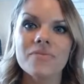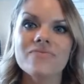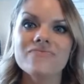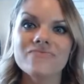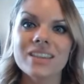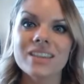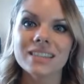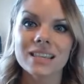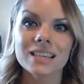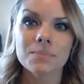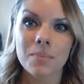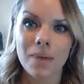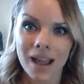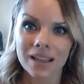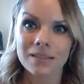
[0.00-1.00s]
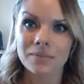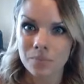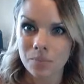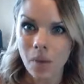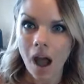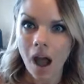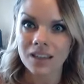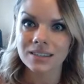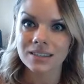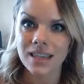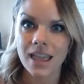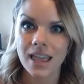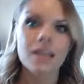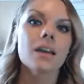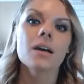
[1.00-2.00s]
This is us
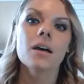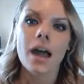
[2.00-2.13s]
saying,